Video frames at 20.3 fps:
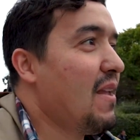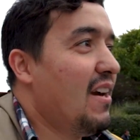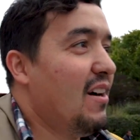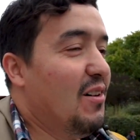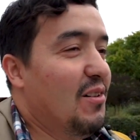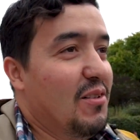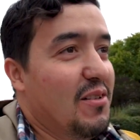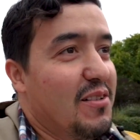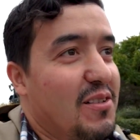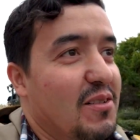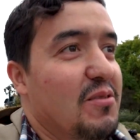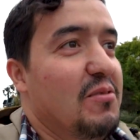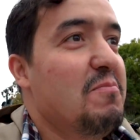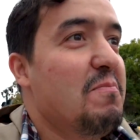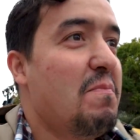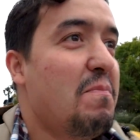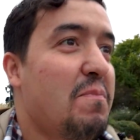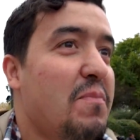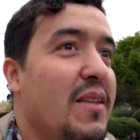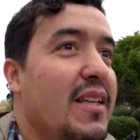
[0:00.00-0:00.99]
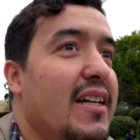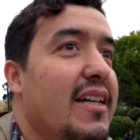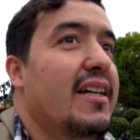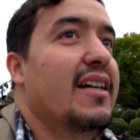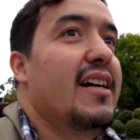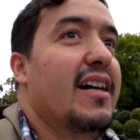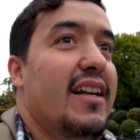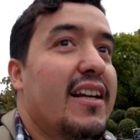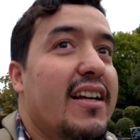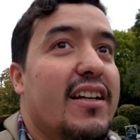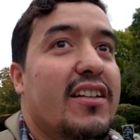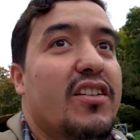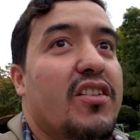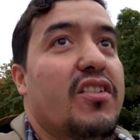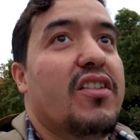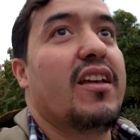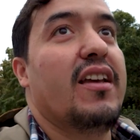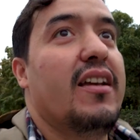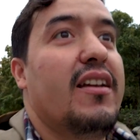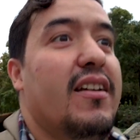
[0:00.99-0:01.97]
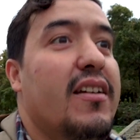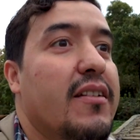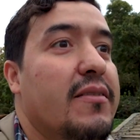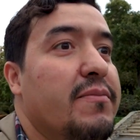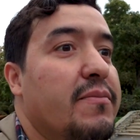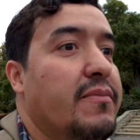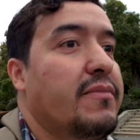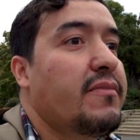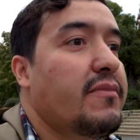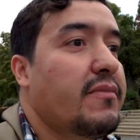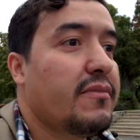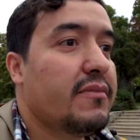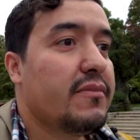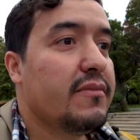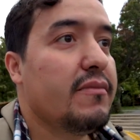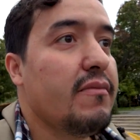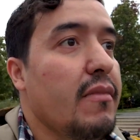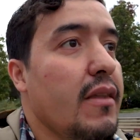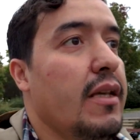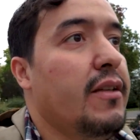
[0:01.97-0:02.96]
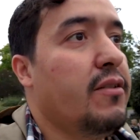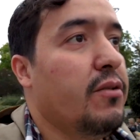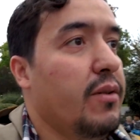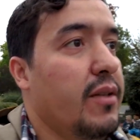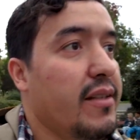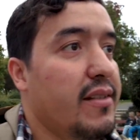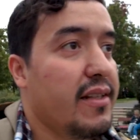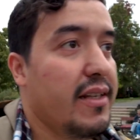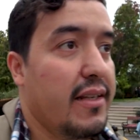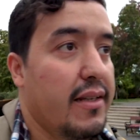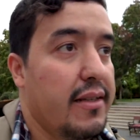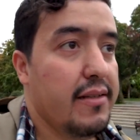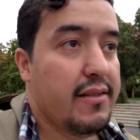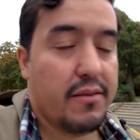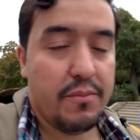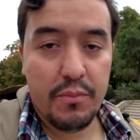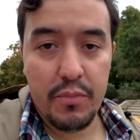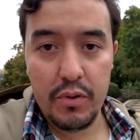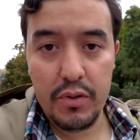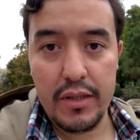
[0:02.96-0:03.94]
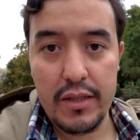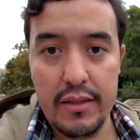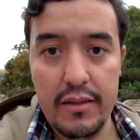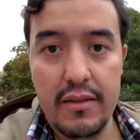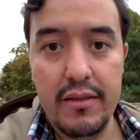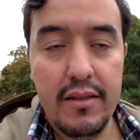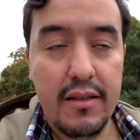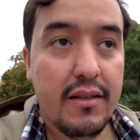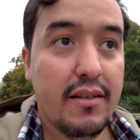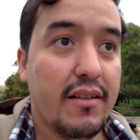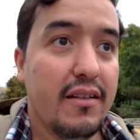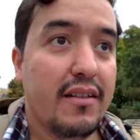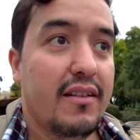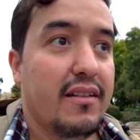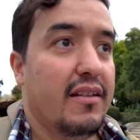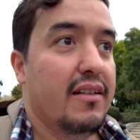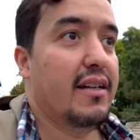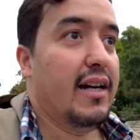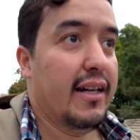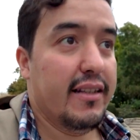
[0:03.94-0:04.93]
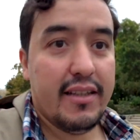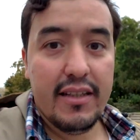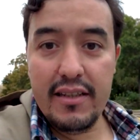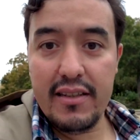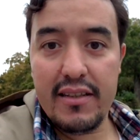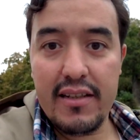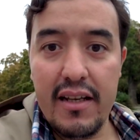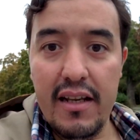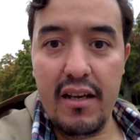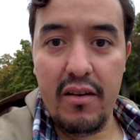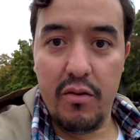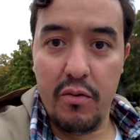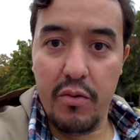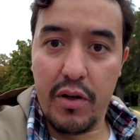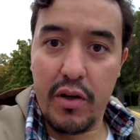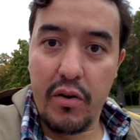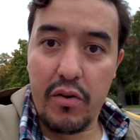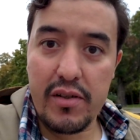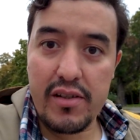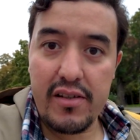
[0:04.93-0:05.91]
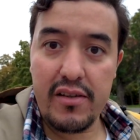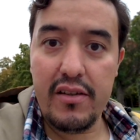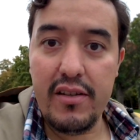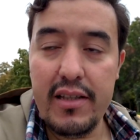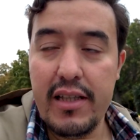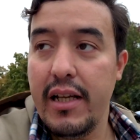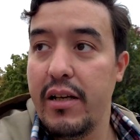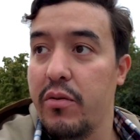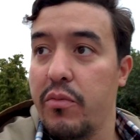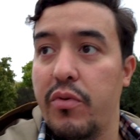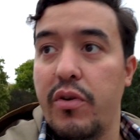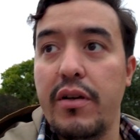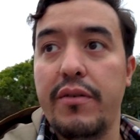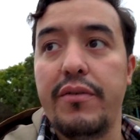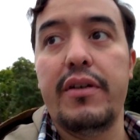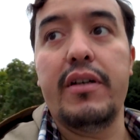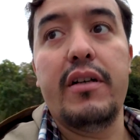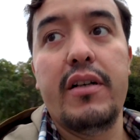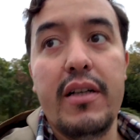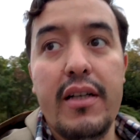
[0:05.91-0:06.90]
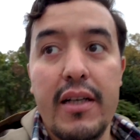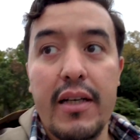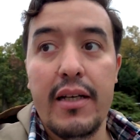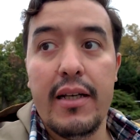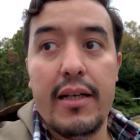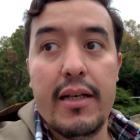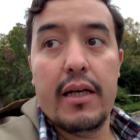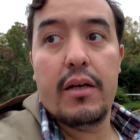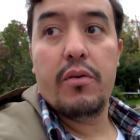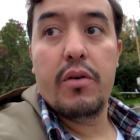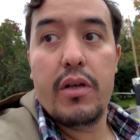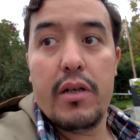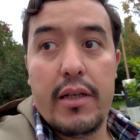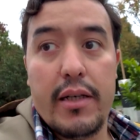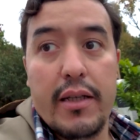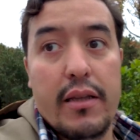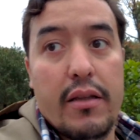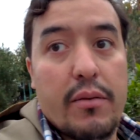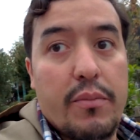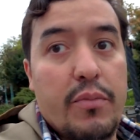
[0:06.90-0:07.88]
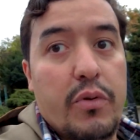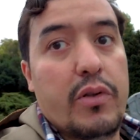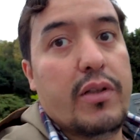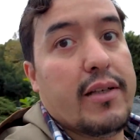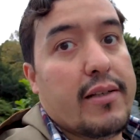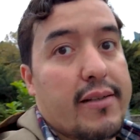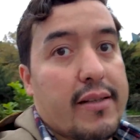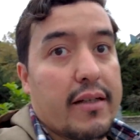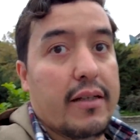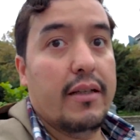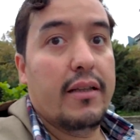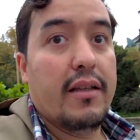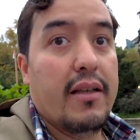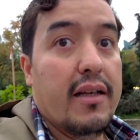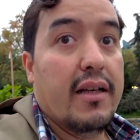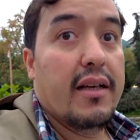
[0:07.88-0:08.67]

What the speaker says: Also, another thing. So this is Buda. I didn't tell you, we crossed the Danube River. Now we are in the Buda side.